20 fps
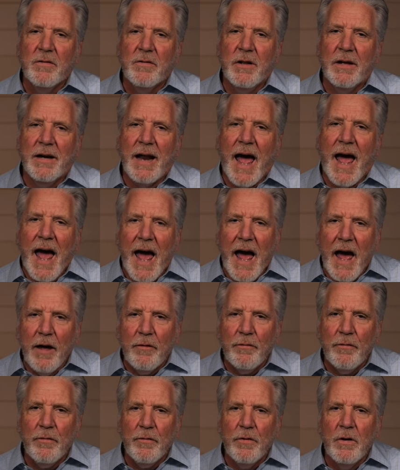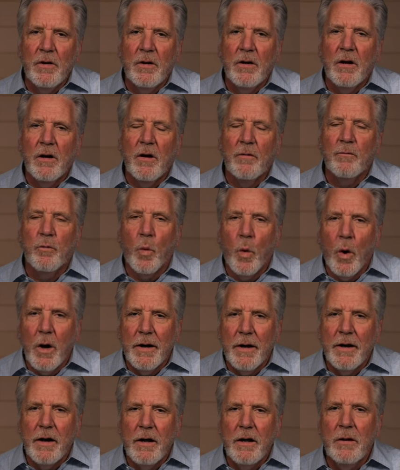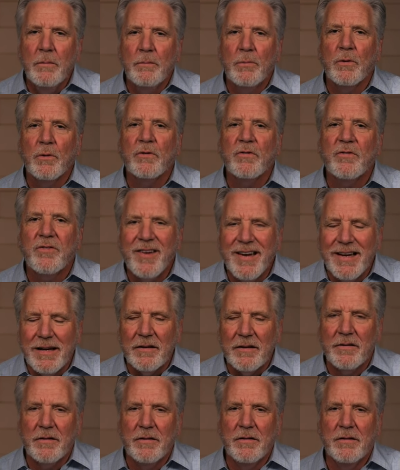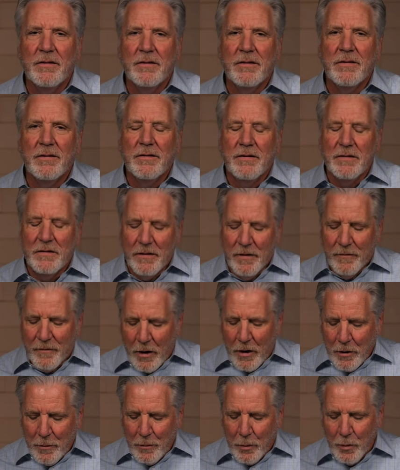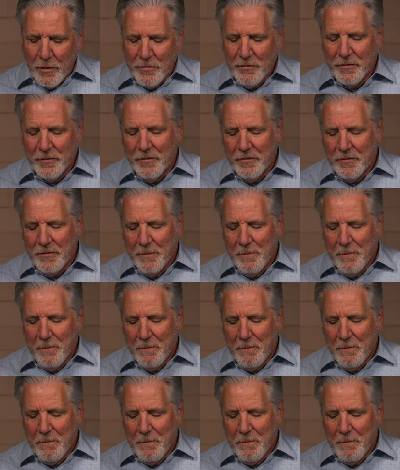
than half of 1% of all abortions.